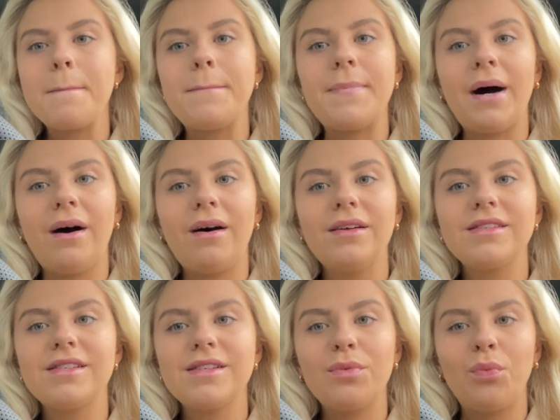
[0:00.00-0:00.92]

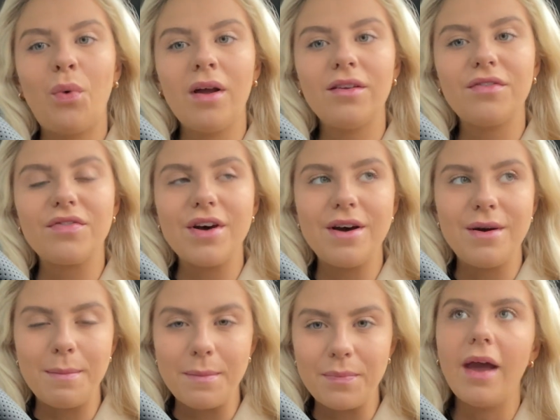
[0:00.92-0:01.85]
but one of
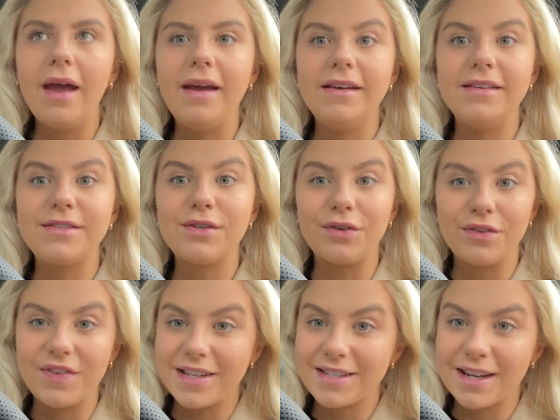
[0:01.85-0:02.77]
them is on a
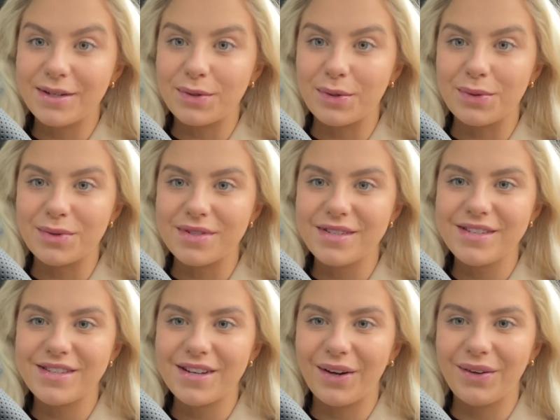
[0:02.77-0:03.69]
first aid course,
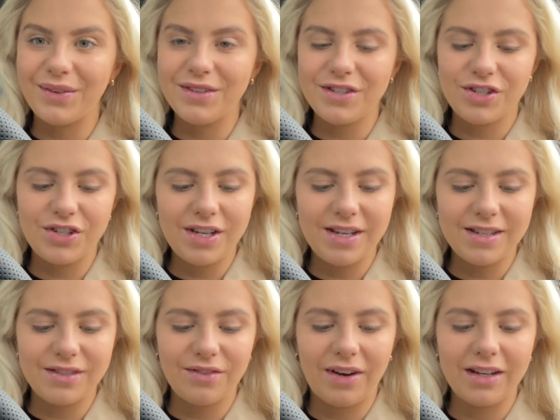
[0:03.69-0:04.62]
so she's
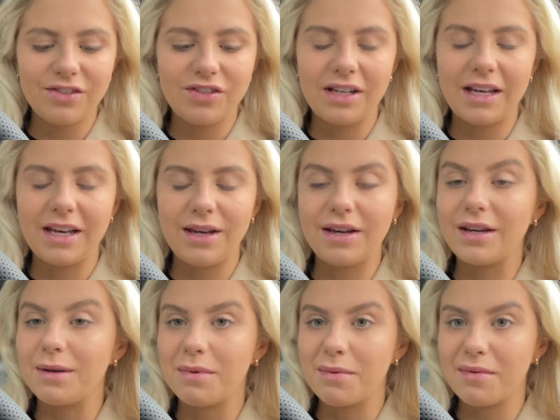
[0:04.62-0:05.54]
not actually going
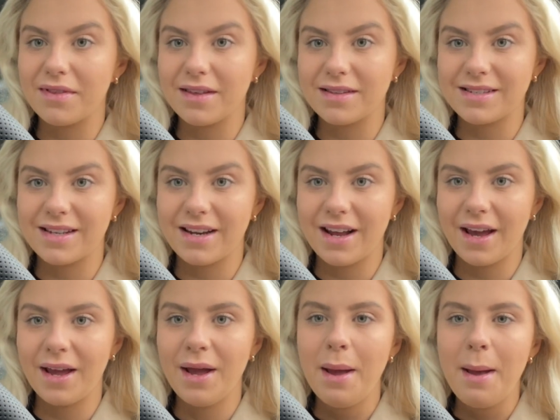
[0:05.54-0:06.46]
to be with us
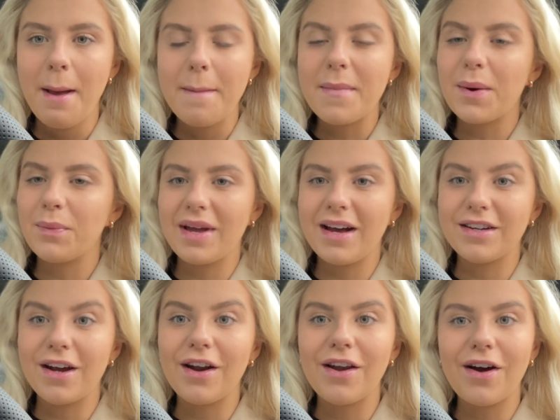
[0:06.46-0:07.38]
today. But we had
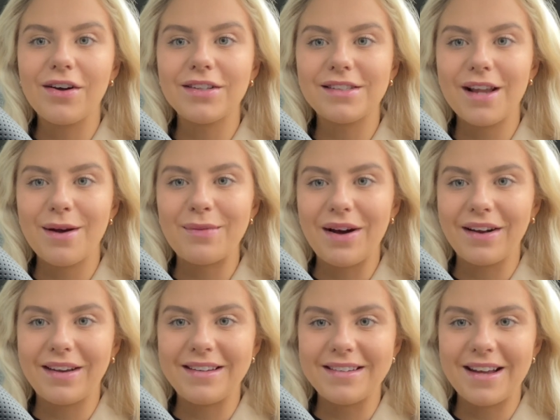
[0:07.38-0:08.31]
our last
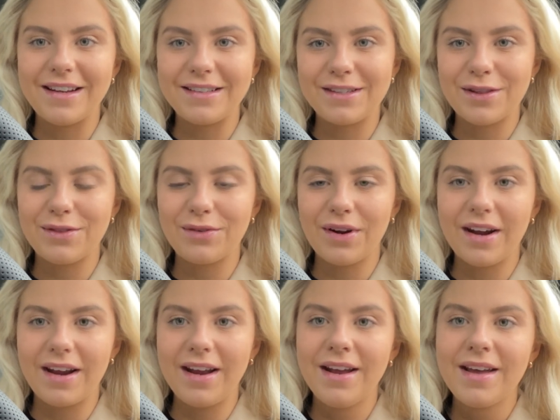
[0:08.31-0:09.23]
working day as a
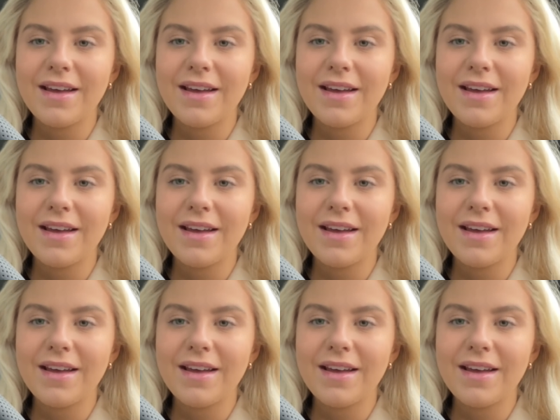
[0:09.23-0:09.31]
three